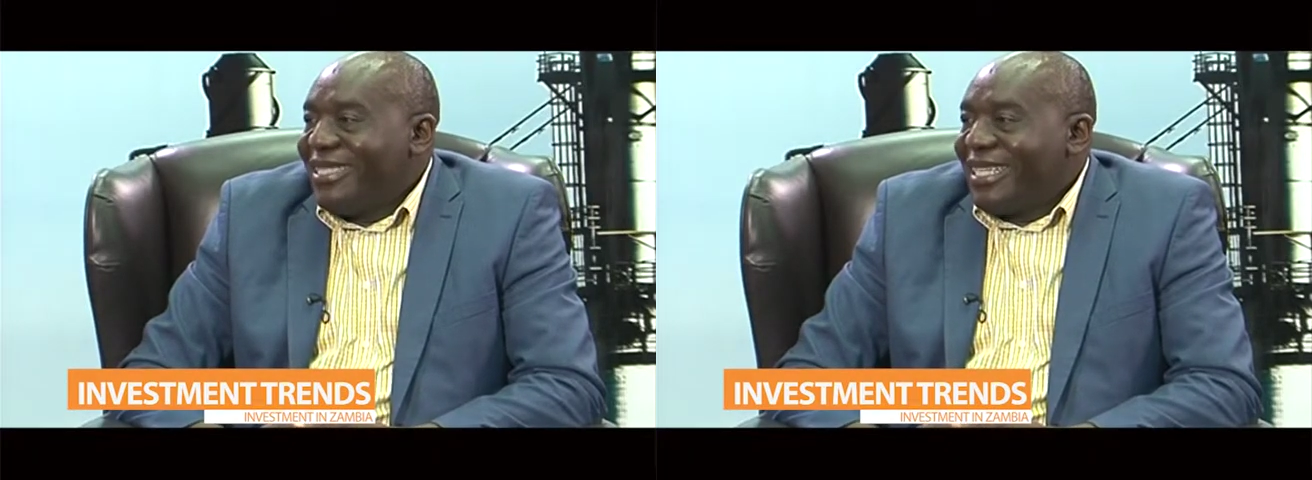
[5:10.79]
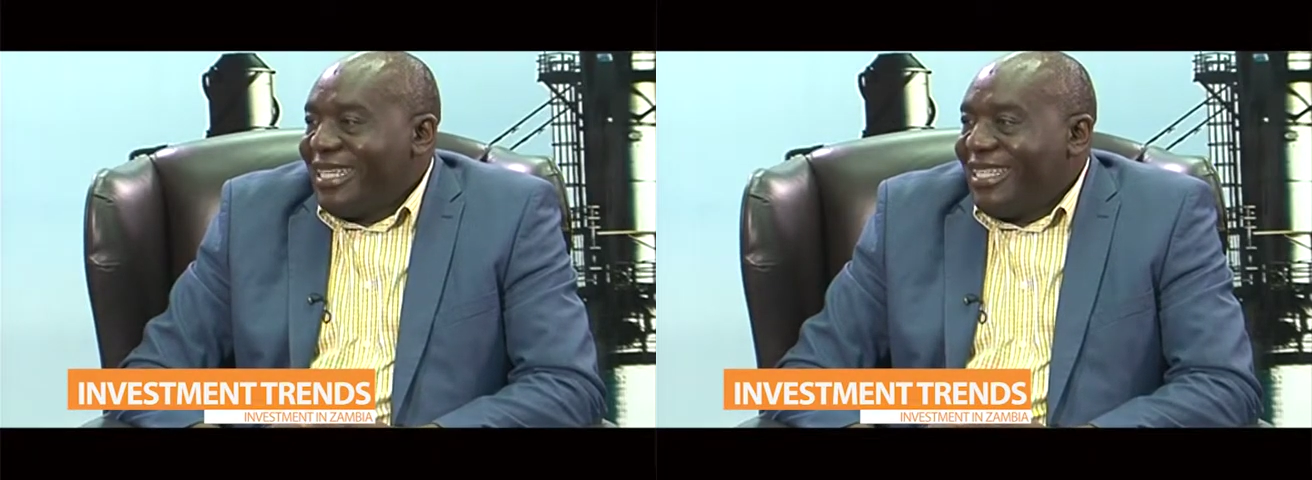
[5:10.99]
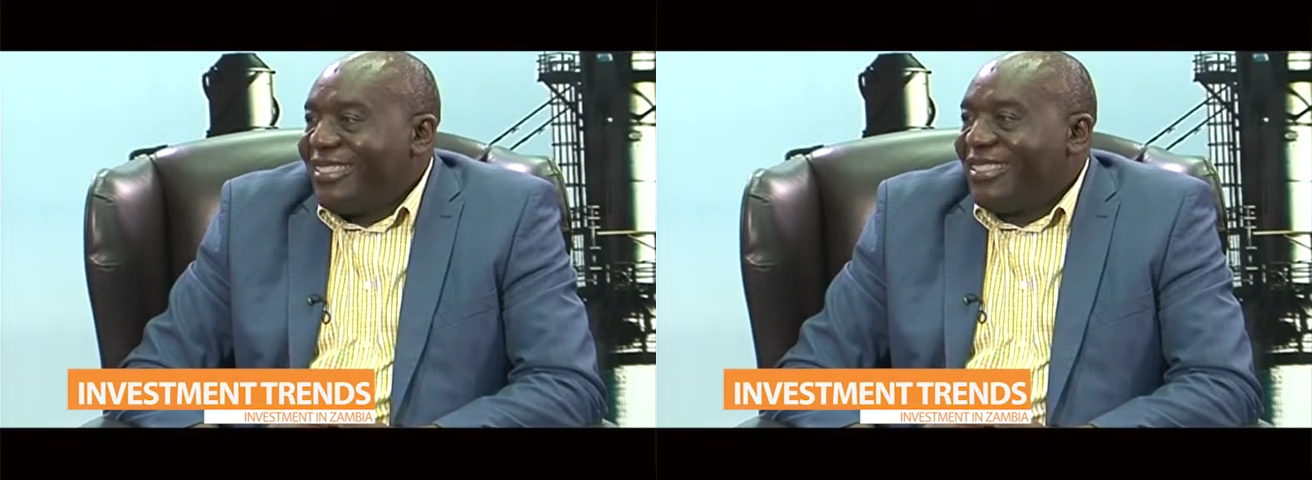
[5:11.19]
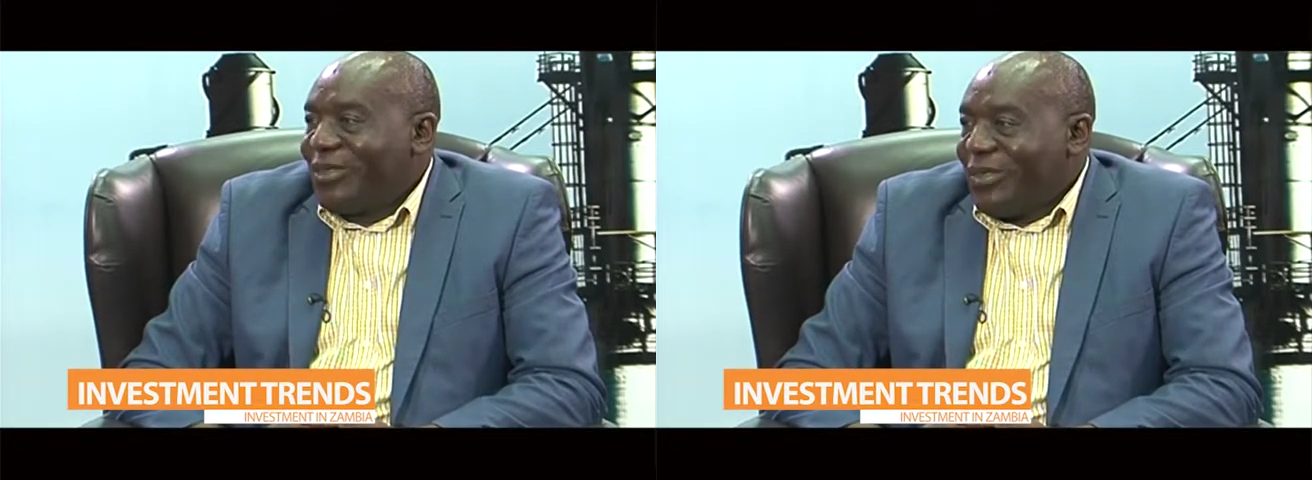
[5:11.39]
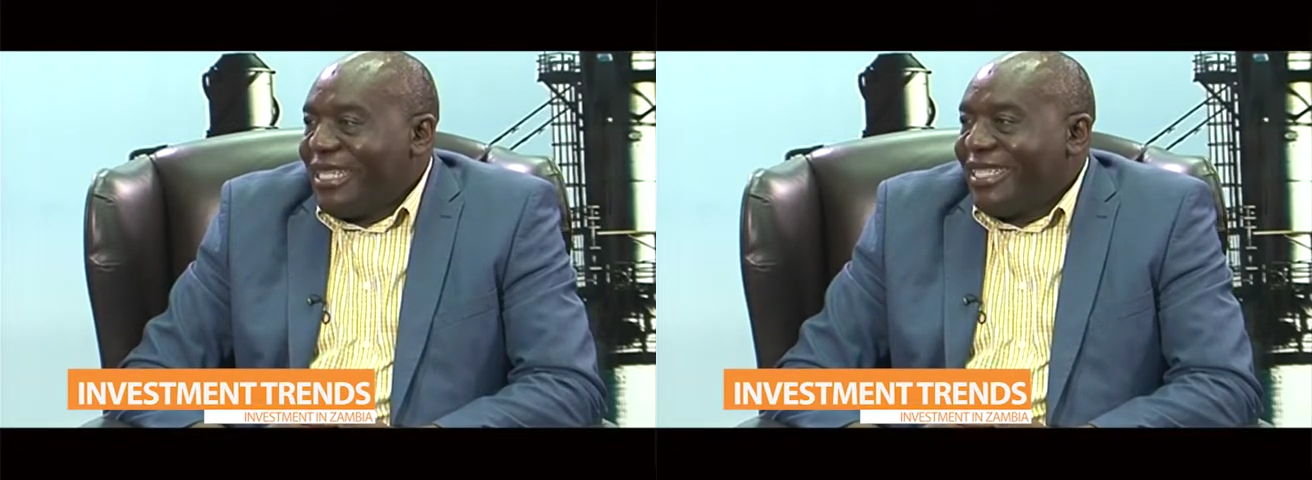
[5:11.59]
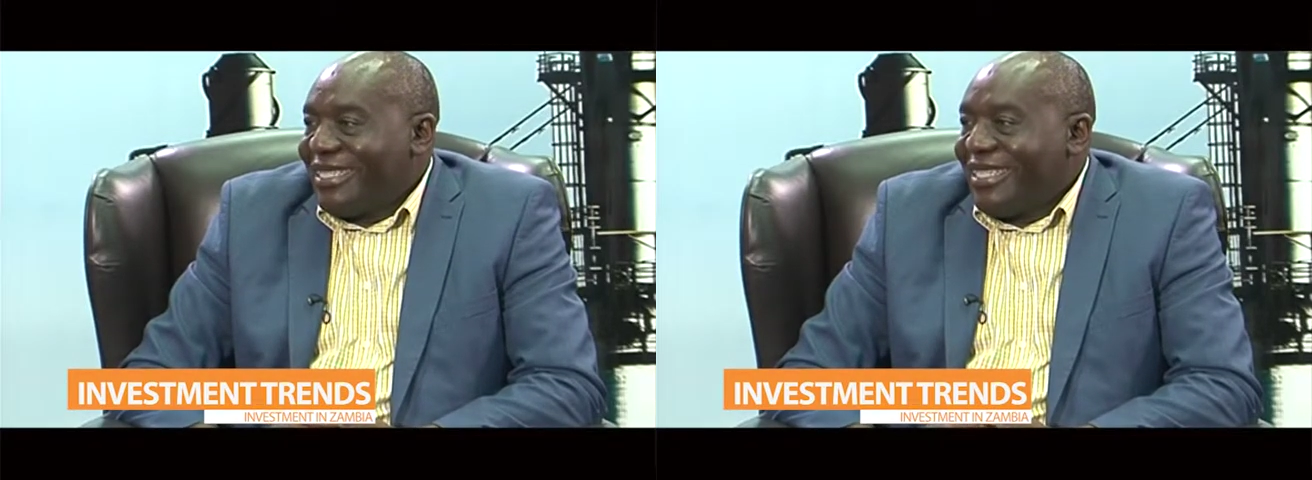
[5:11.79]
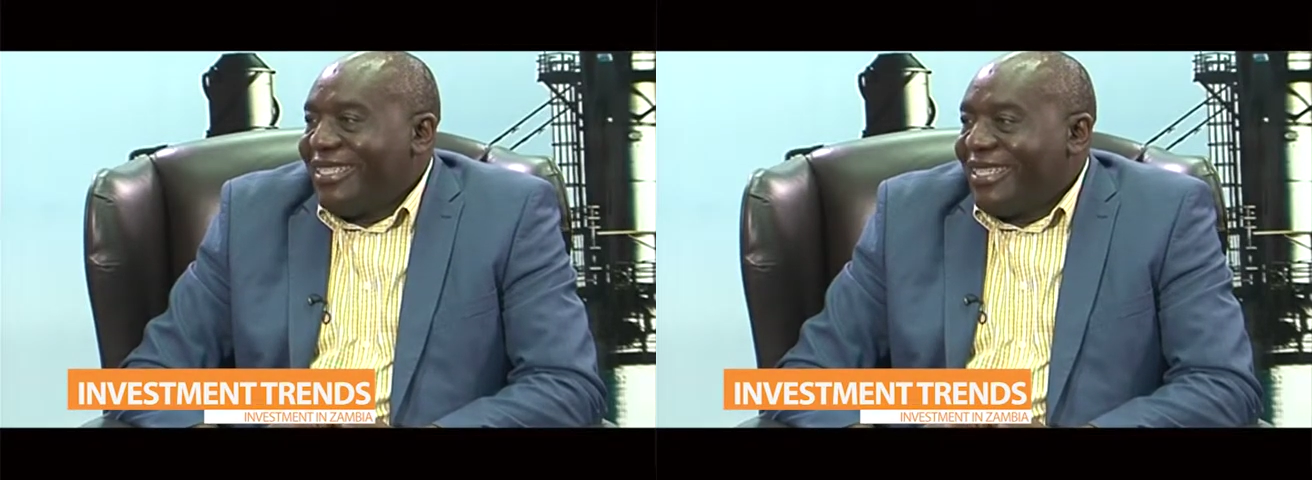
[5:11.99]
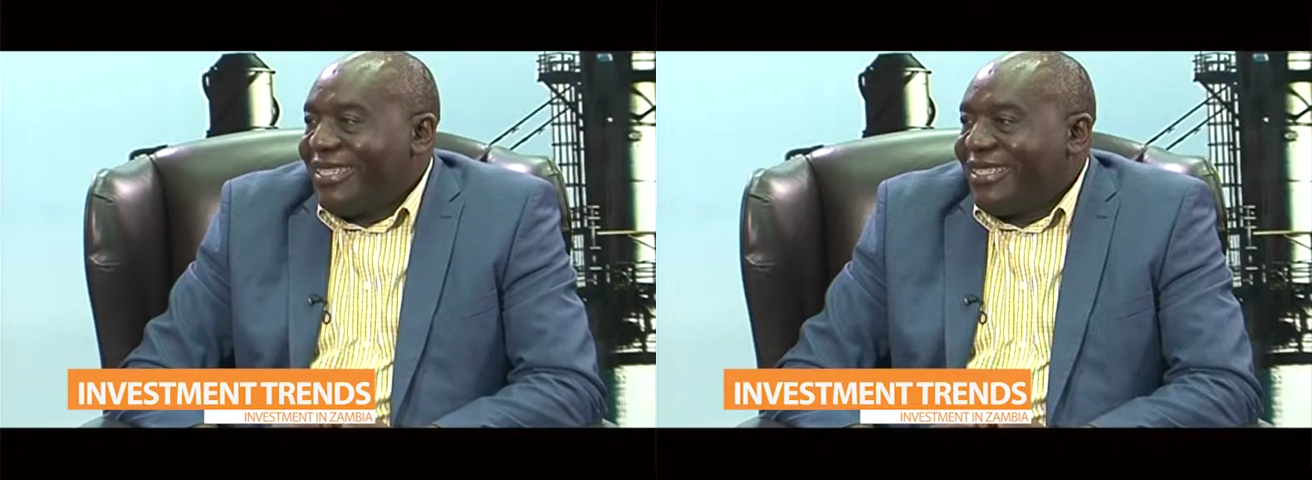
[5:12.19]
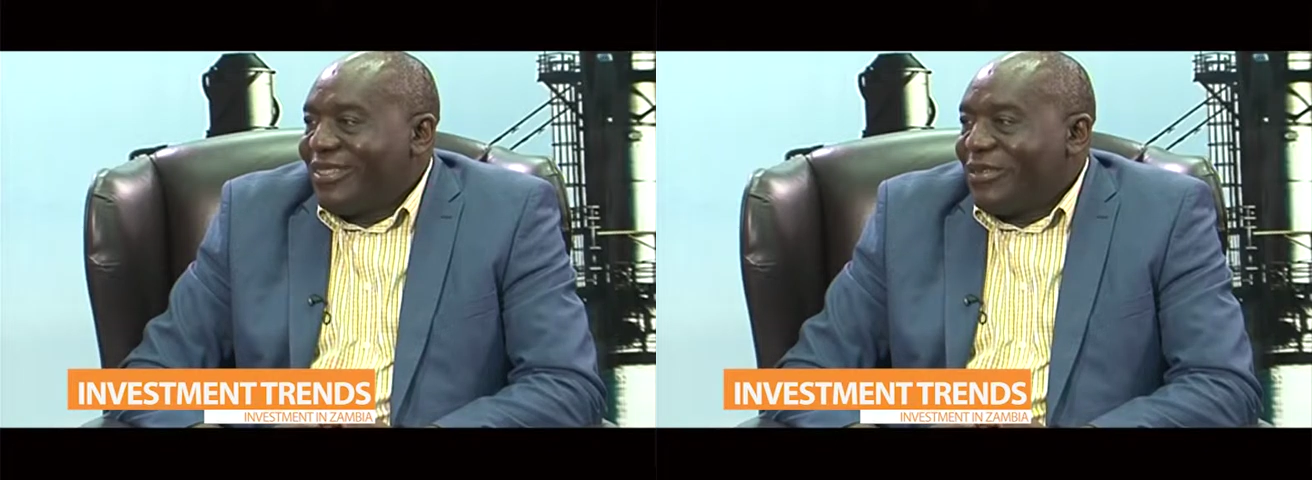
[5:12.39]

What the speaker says: against its own agenda.